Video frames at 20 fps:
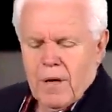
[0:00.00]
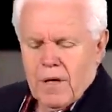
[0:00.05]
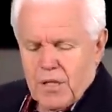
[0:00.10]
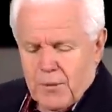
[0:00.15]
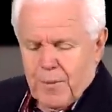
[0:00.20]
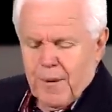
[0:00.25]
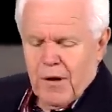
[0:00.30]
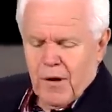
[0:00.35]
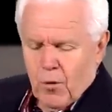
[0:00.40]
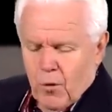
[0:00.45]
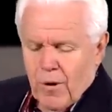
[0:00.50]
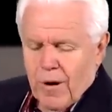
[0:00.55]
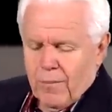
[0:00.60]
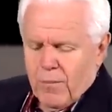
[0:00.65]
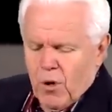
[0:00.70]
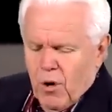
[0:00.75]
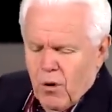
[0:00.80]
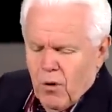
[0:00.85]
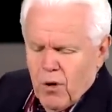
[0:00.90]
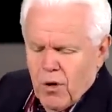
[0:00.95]
Spirit
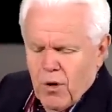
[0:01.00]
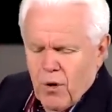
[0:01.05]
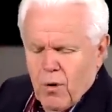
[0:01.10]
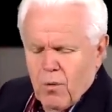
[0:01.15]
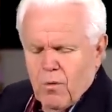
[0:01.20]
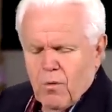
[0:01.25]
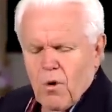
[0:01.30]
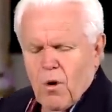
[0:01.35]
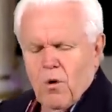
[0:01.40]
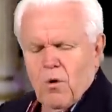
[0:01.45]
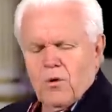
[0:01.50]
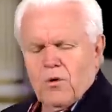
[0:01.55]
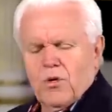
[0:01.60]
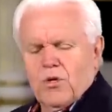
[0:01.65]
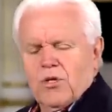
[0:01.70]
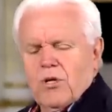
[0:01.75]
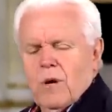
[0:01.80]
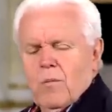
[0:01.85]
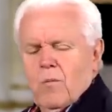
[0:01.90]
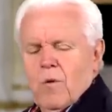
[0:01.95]
realm. Your road
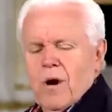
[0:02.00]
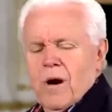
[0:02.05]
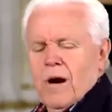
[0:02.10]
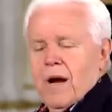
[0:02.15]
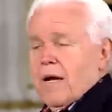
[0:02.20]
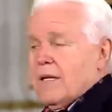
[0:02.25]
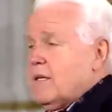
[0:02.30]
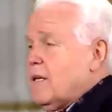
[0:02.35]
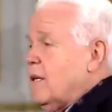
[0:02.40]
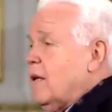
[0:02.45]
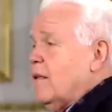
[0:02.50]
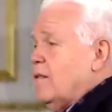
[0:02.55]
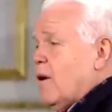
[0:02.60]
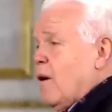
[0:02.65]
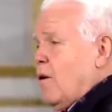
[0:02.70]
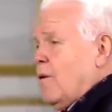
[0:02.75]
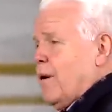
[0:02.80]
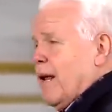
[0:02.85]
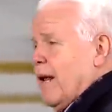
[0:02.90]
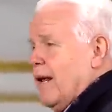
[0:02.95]
to somewhere has another
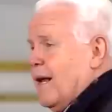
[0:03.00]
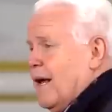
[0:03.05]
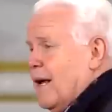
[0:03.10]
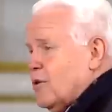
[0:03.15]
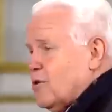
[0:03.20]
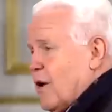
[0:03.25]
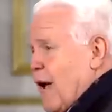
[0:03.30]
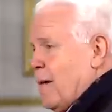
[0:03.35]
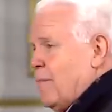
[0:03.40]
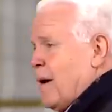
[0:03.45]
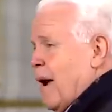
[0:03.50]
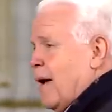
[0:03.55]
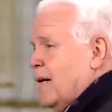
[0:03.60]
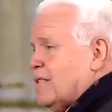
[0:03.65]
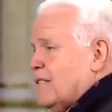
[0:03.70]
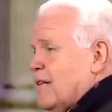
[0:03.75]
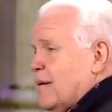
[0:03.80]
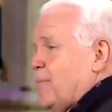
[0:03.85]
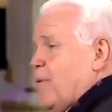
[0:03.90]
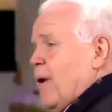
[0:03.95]
on it. So I'm
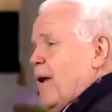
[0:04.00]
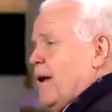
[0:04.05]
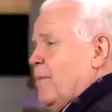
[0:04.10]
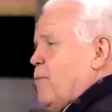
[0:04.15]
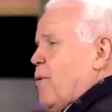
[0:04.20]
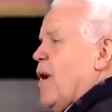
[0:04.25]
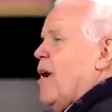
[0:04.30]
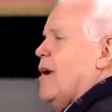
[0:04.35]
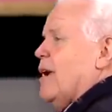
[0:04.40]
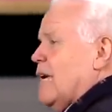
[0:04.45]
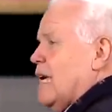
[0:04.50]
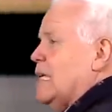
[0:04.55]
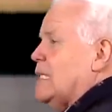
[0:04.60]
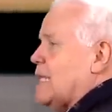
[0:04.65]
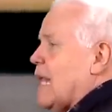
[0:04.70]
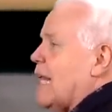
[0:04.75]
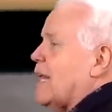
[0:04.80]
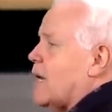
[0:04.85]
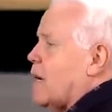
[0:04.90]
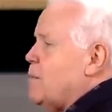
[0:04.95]
constantly praying. Prayer keeps
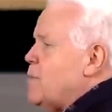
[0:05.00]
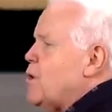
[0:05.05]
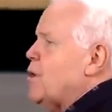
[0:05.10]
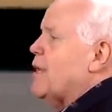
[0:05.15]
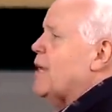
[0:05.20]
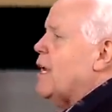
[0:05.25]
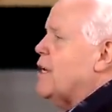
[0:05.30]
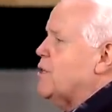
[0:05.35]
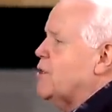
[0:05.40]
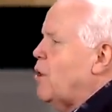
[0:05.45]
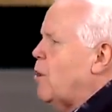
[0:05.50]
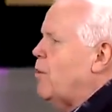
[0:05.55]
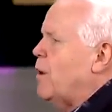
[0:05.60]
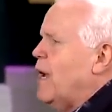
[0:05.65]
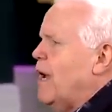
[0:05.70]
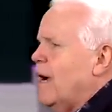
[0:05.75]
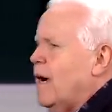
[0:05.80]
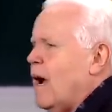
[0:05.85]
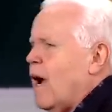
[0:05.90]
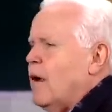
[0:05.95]
that communication open.
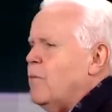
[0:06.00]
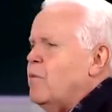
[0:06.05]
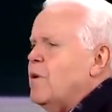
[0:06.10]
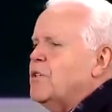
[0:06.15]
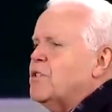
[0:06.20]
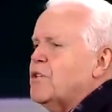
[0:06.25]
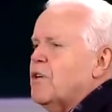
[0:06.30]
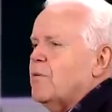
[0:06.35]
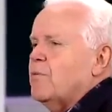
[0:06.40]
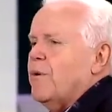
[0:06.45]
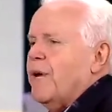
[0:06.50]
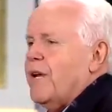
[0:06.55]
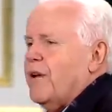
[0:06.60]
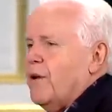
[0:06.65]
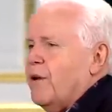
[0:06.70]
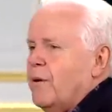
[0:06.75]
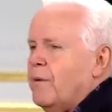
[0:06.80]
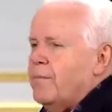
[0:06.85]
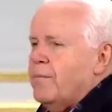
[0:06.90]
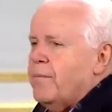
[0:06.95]
God, what should we
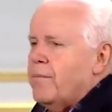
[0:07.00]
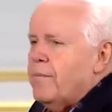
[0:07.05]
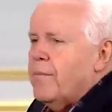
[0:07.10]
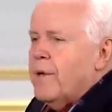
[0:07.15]
do?